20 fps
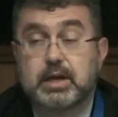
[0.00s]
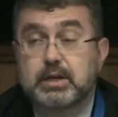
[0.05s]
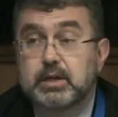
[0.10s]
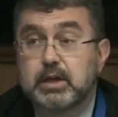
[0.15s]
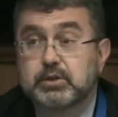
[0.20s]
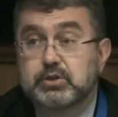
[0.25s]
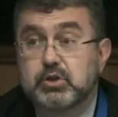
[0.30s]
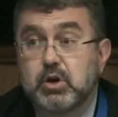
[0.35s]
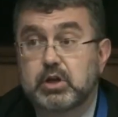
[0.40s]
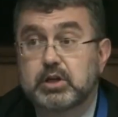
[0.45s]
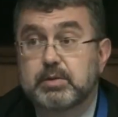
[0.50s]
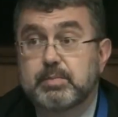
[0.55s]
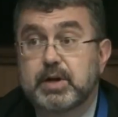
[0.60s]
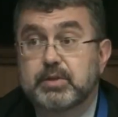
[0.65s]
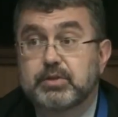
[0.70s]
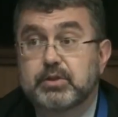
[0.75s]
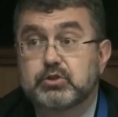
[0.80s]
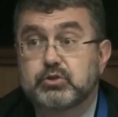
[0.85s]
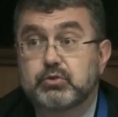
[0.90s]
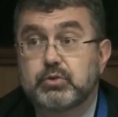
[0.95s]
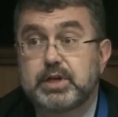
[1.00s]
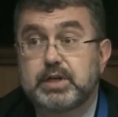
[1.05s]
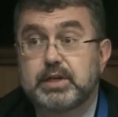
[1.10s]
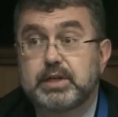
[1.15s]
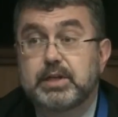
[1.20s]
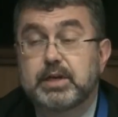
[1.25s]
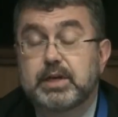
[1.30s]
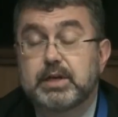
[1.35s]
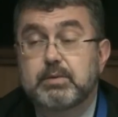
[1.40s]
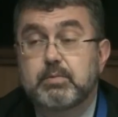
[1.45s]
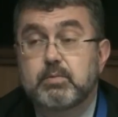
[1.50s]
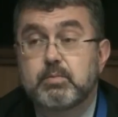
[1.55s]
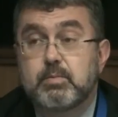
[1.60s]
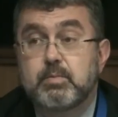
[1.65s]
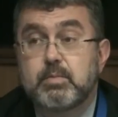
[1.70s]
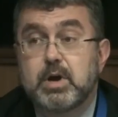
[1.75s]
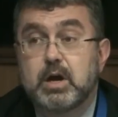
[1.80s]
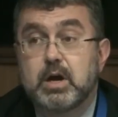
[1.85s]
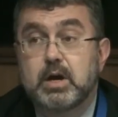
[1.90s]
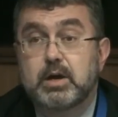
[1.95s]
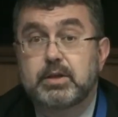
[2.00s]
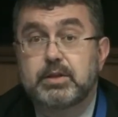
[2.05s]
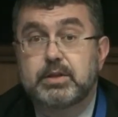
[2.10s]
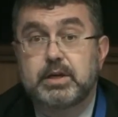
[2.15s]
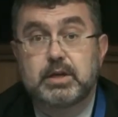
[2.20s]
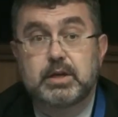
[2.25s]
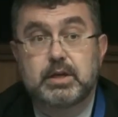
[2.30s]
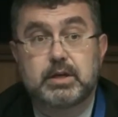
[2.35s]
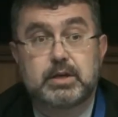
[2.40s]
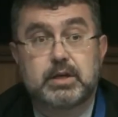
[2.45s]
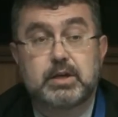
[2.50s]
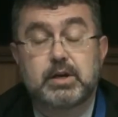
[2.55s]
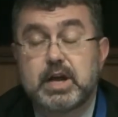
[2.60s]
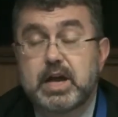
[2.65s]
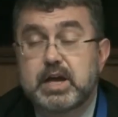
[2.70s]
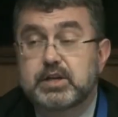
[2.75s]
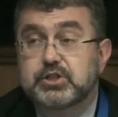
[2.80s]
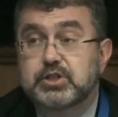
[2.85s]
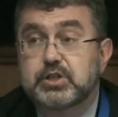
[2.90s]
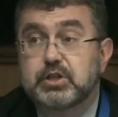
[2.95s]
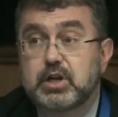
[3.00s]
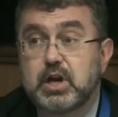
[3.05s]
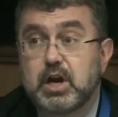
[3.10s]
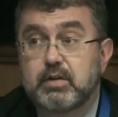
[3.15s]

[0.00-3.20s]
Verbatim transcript: I, I talked about the treaty that uh, the International